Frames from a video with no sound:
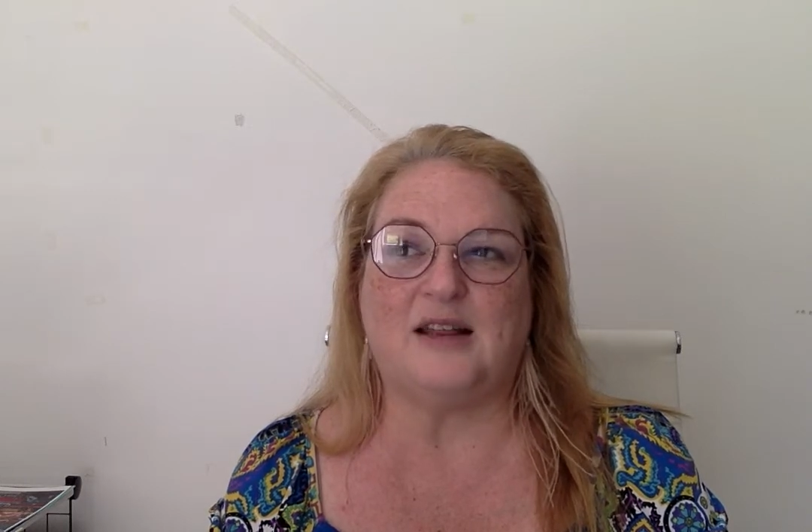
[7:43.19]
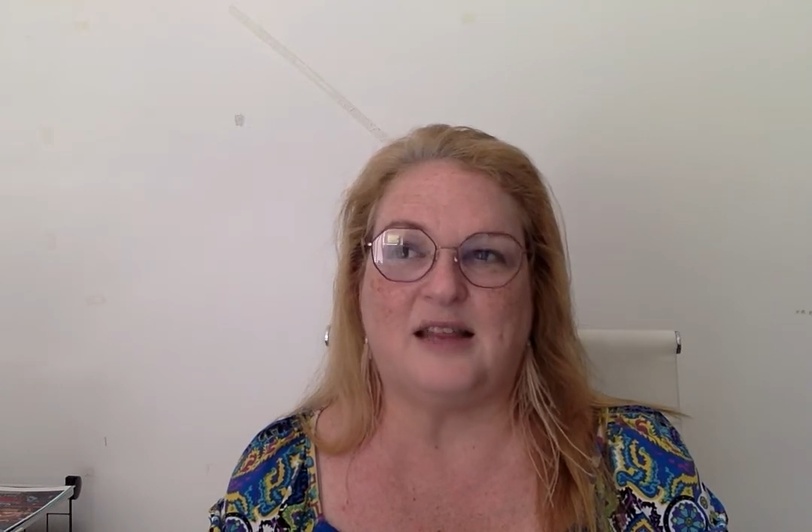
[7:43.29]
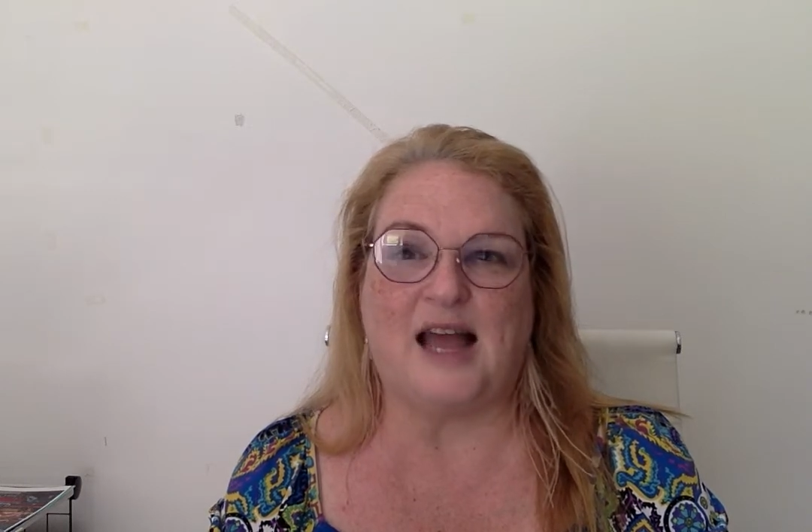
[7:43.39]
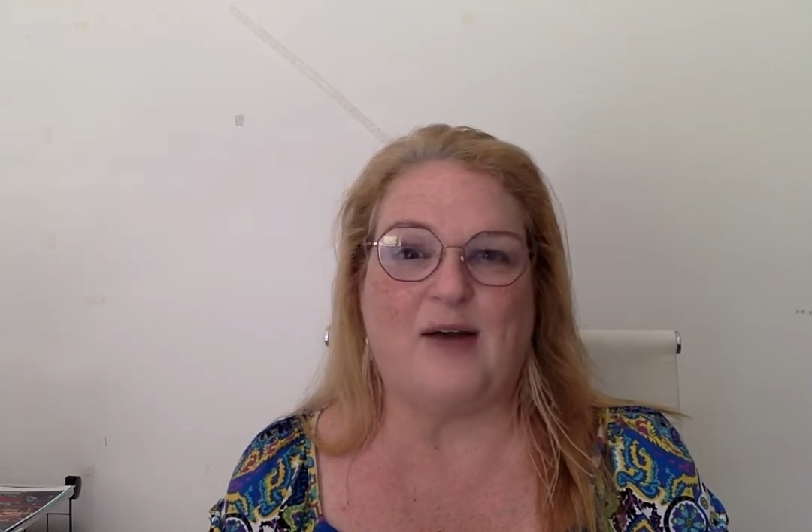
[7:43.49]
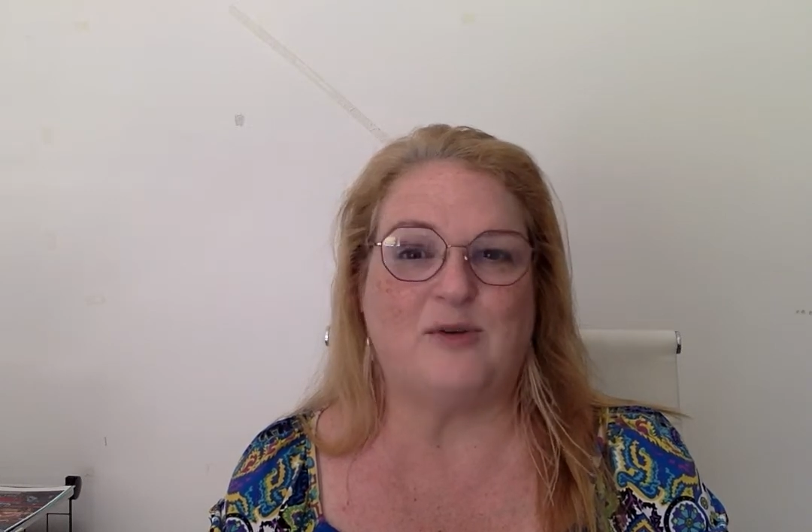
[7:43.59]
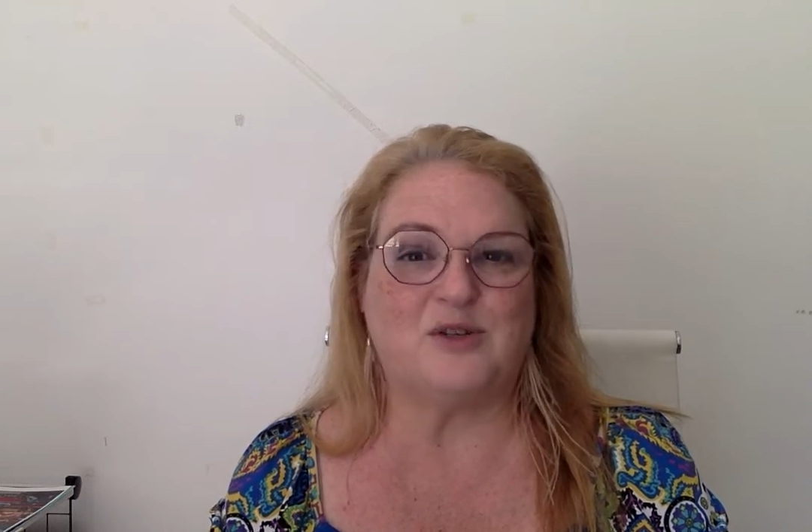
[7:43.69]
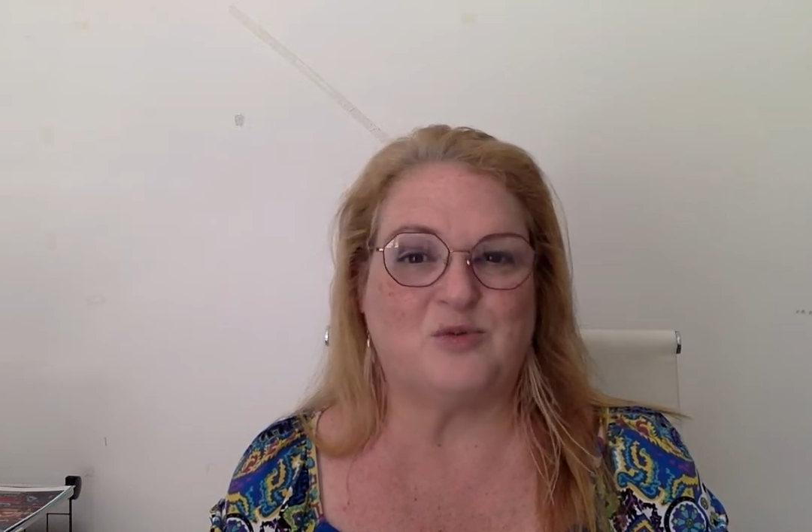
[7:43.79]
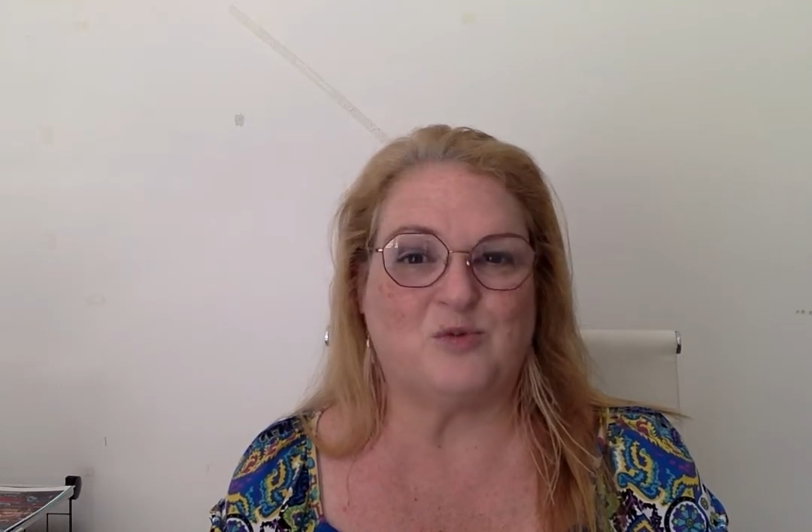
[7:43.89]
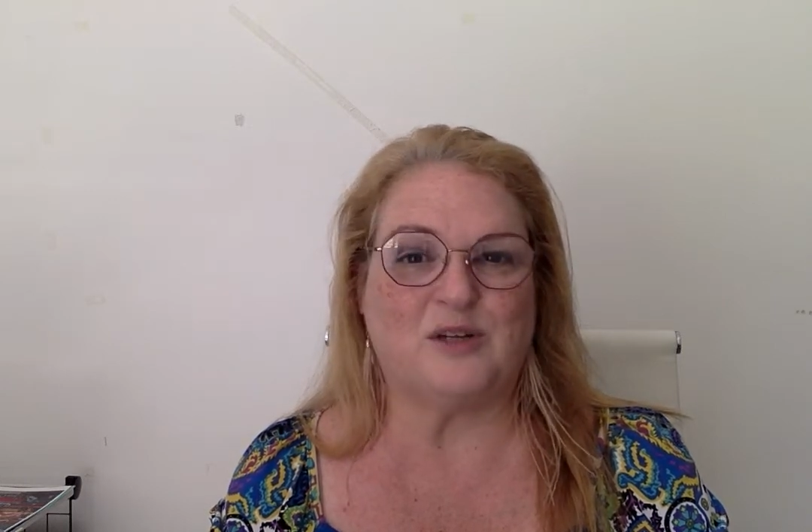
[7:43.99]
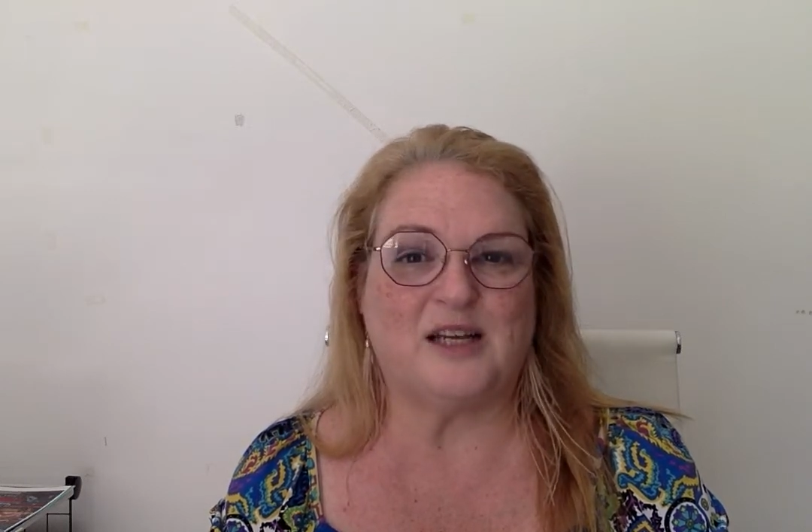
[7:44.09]
that
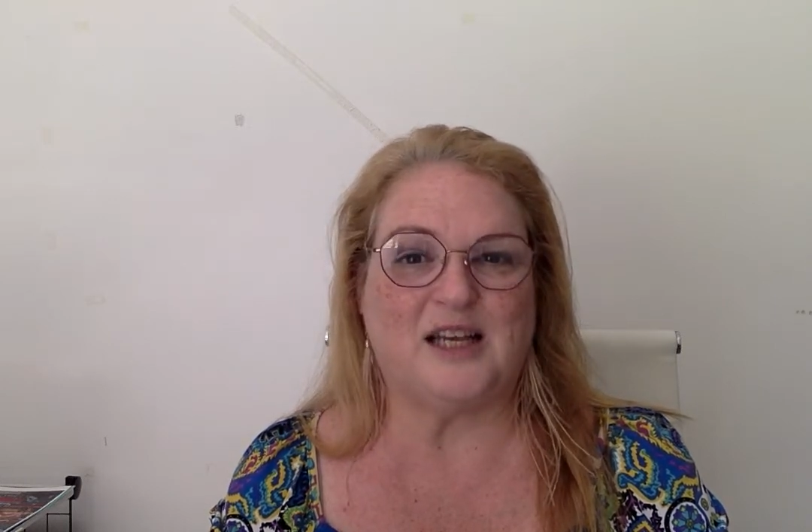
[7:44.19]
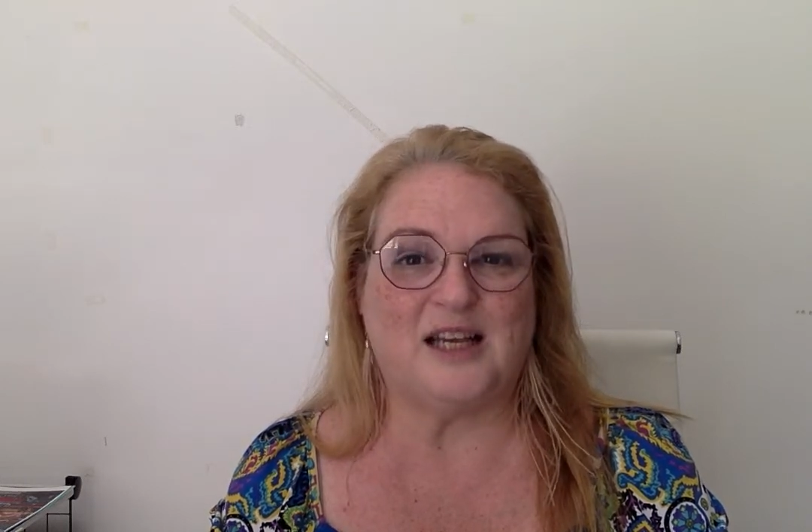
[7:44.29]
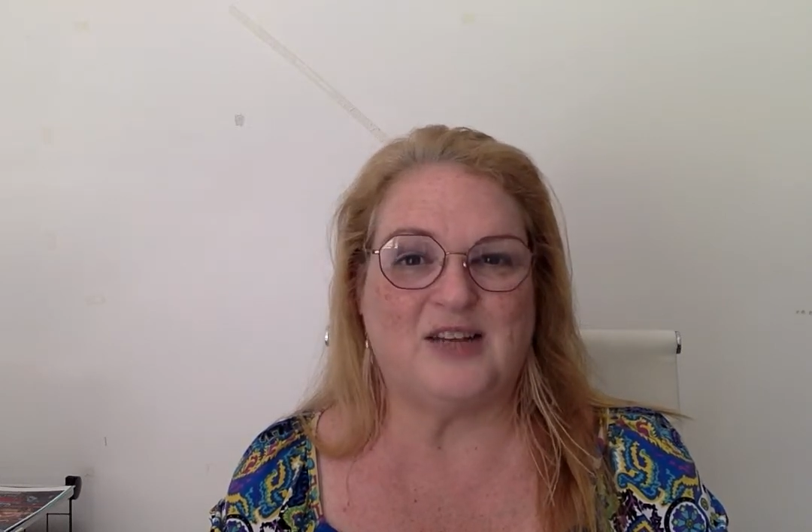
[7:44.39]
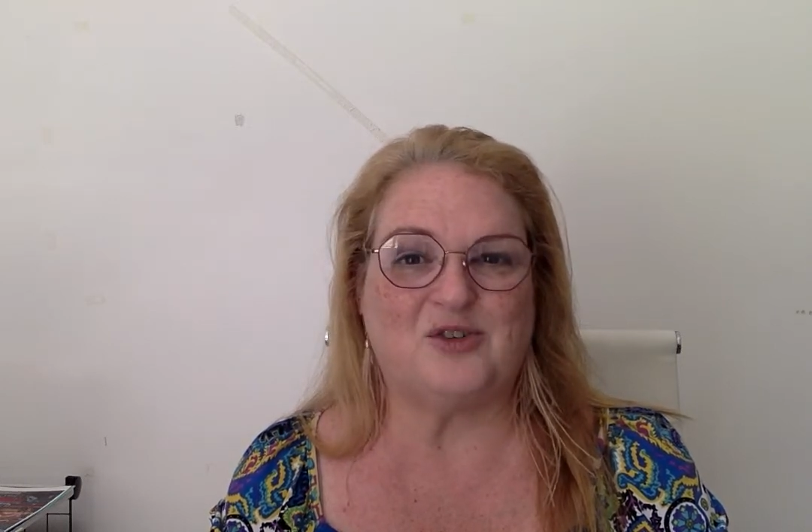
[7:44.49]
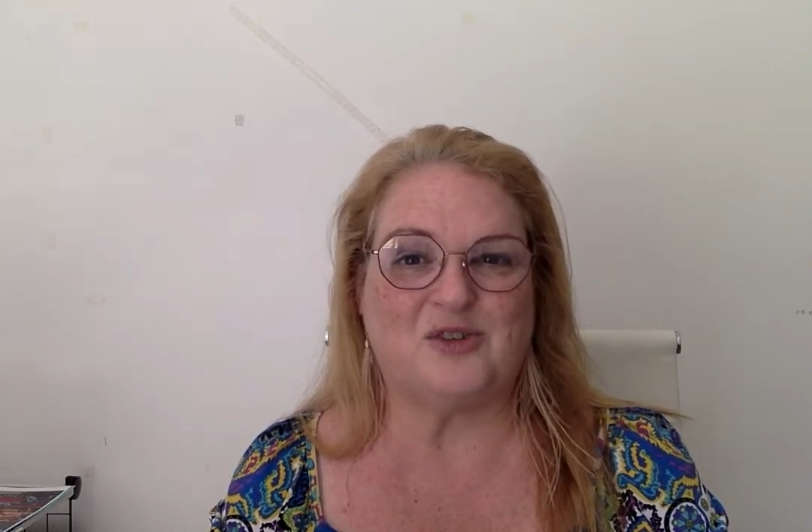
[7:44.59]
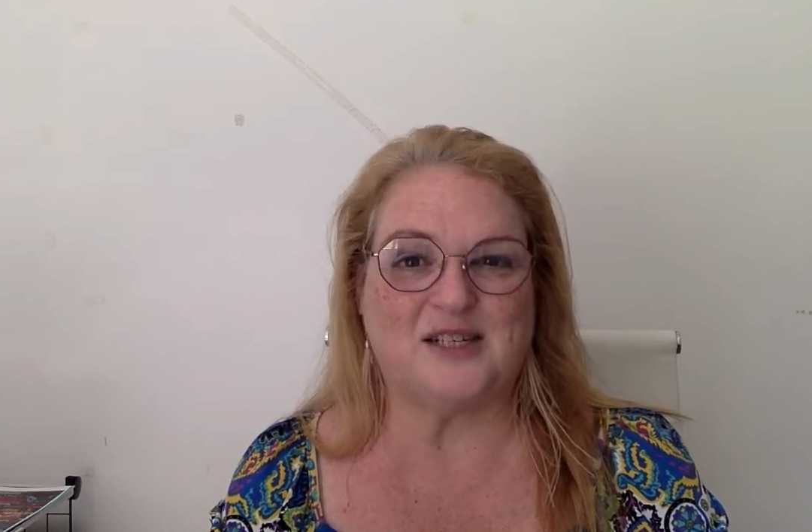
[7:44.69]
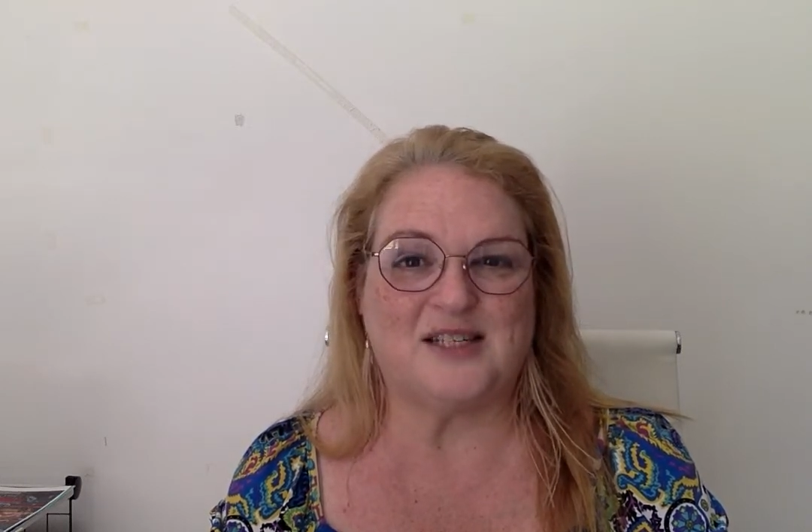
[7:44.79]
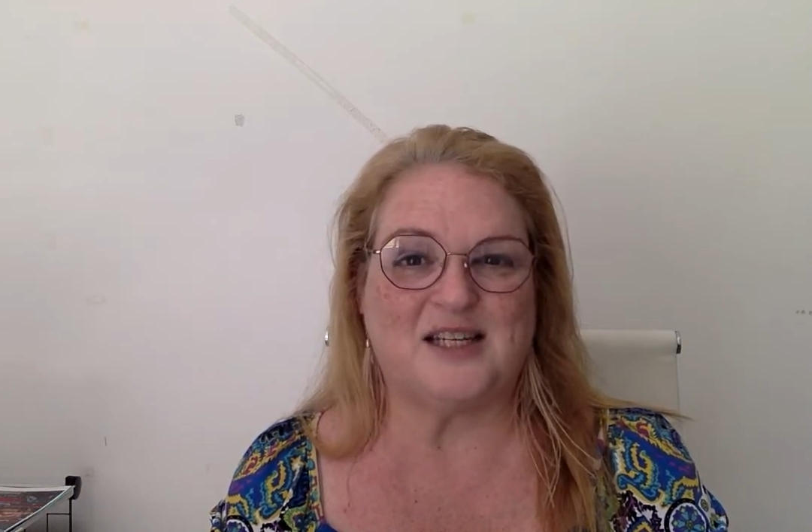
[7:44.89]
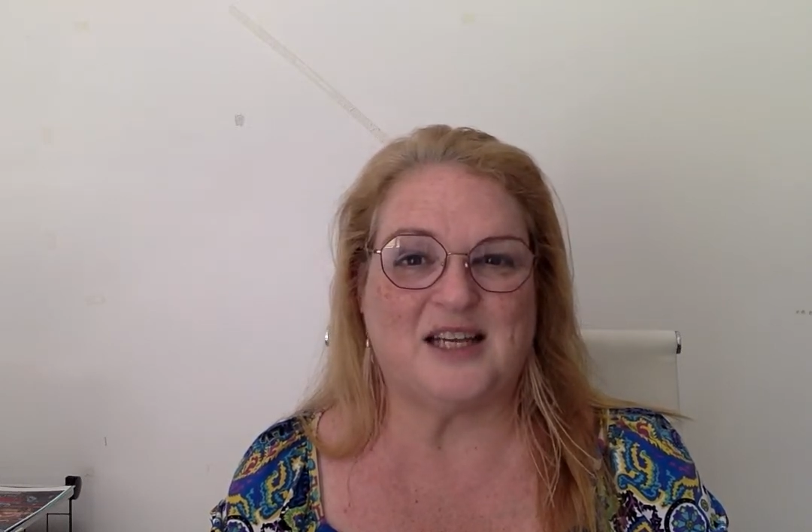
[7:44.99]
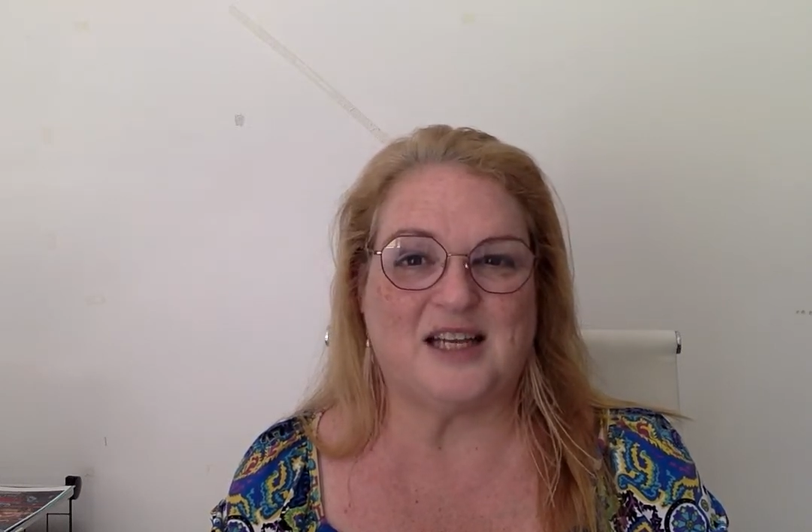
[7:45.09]
was really
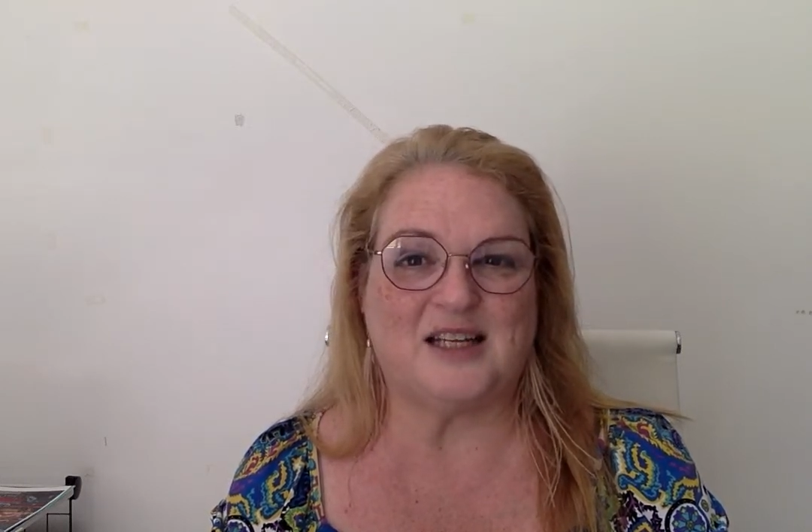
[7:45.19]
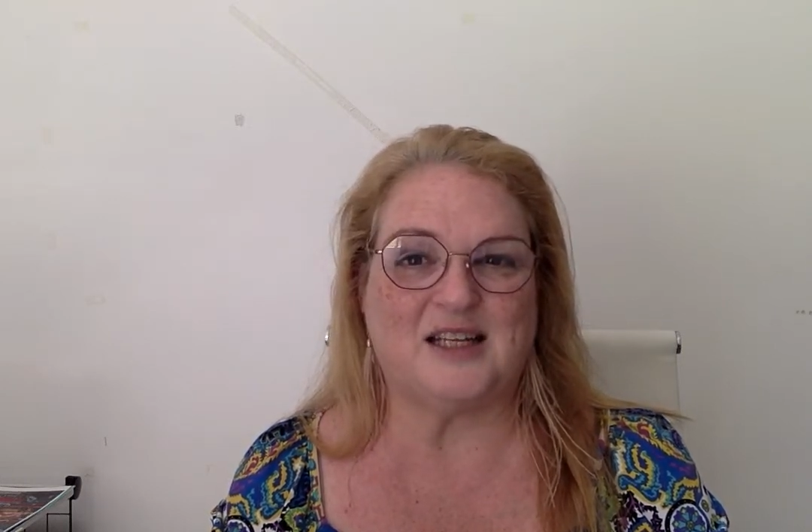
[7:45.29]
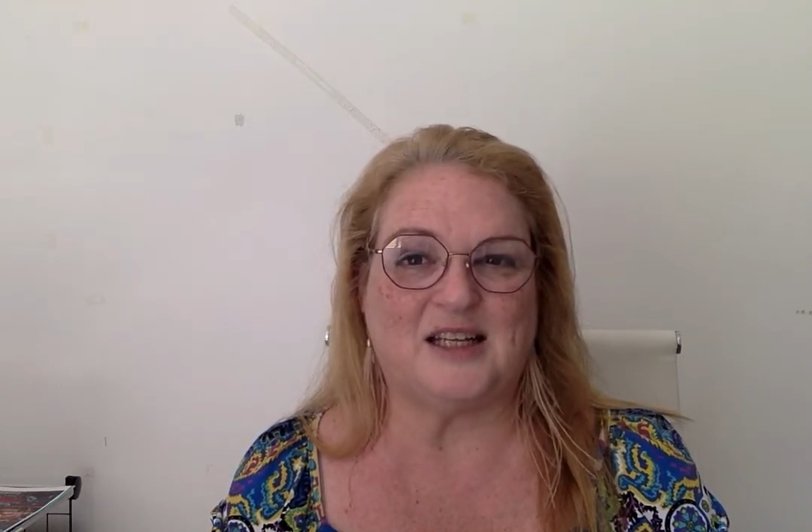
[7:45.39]
interesting, and